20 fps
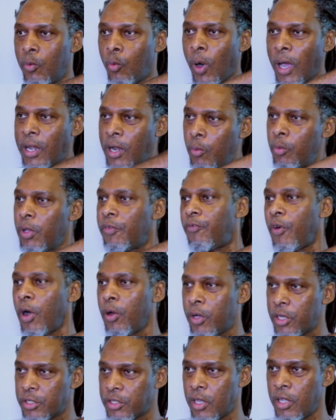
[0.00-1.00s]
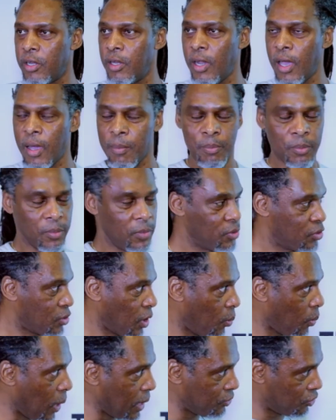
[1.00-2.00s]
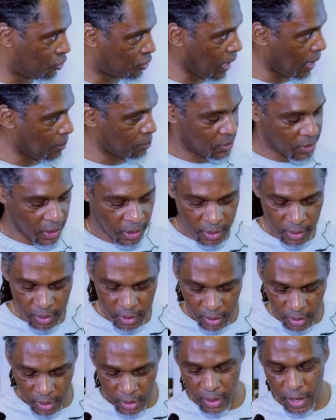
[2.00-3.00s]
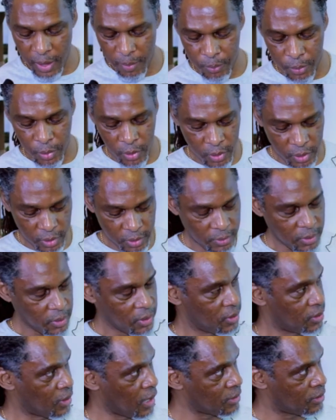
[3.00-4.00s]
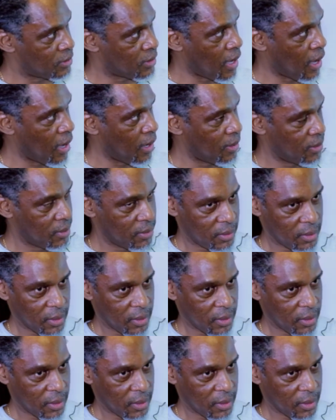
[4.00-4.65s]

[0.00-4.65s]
Why don't we focus on them? So one chapter in that book does that.